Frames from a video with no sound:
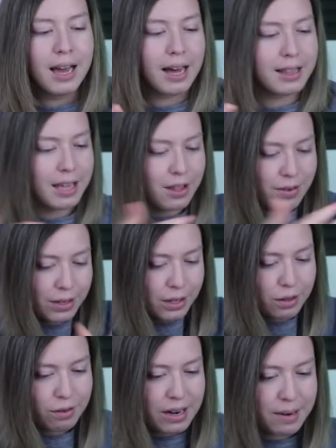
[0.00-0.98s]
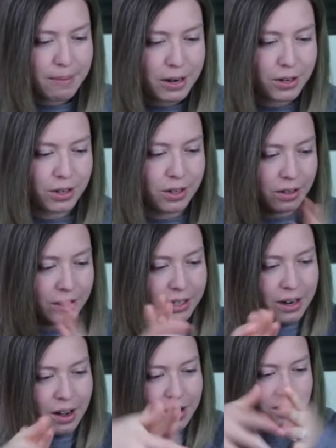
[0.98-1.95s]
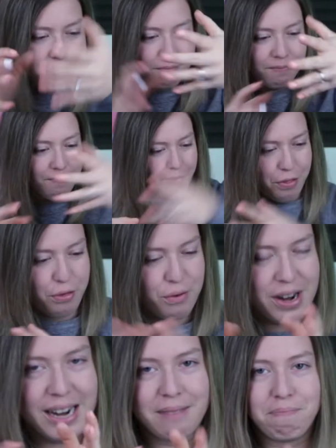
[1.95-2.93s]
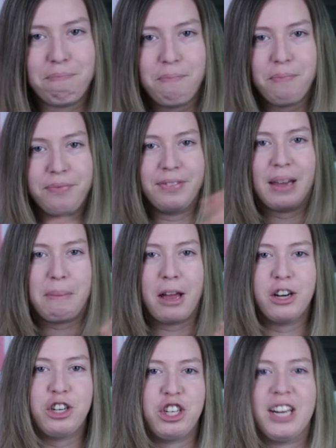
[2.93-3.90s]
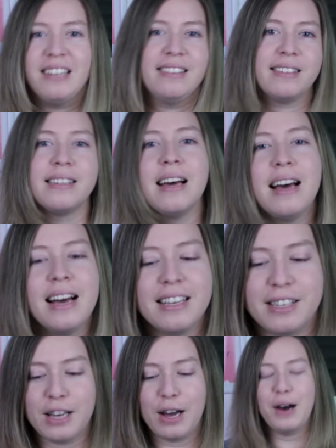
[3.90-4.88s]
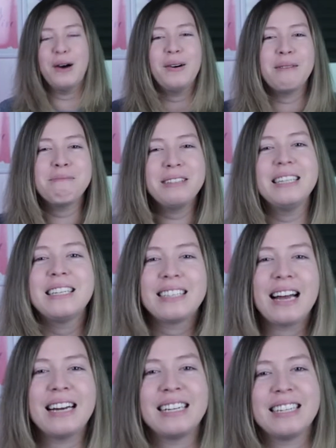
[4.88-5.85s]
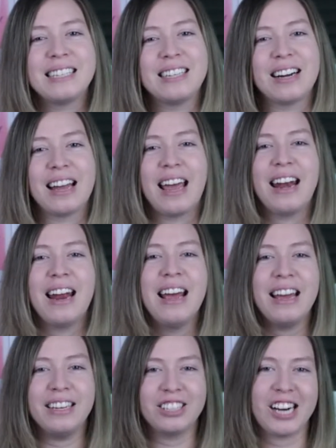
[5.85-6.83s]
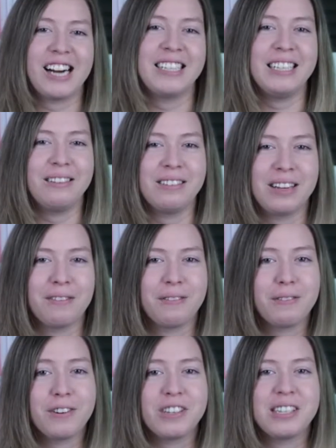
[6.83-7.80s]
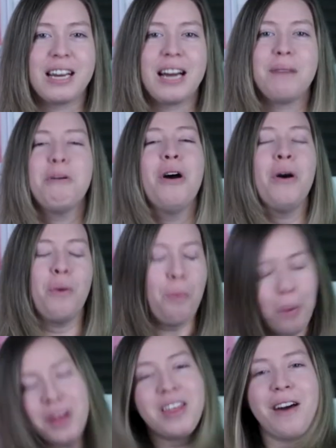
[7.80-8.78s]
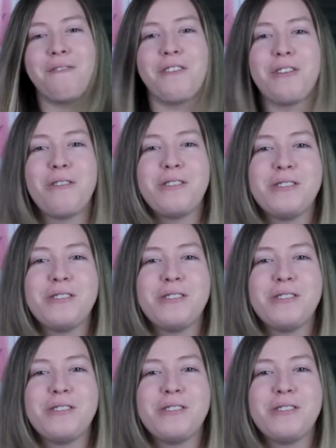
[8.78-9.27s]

and the other is three-dimensional in all three dimensions. So I'm really excited to get stuck in and try Sequins Art for the first time. Without further